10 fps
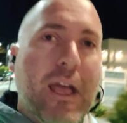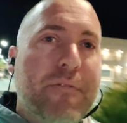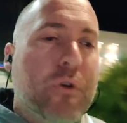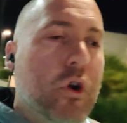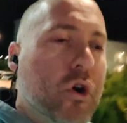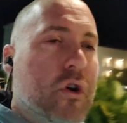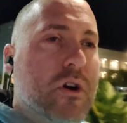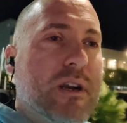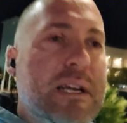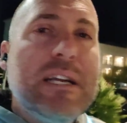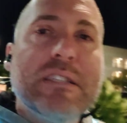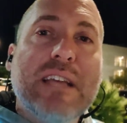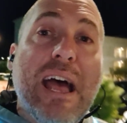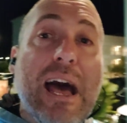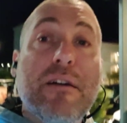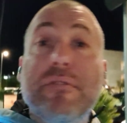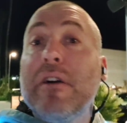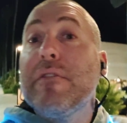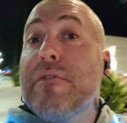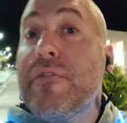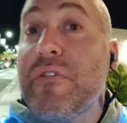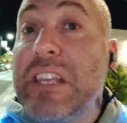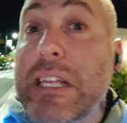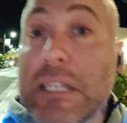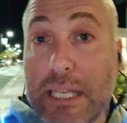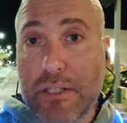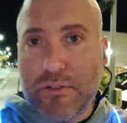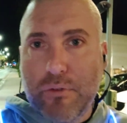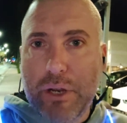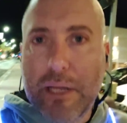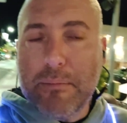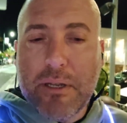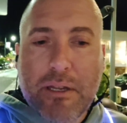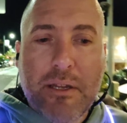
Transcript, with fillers: and for her to have feelings for him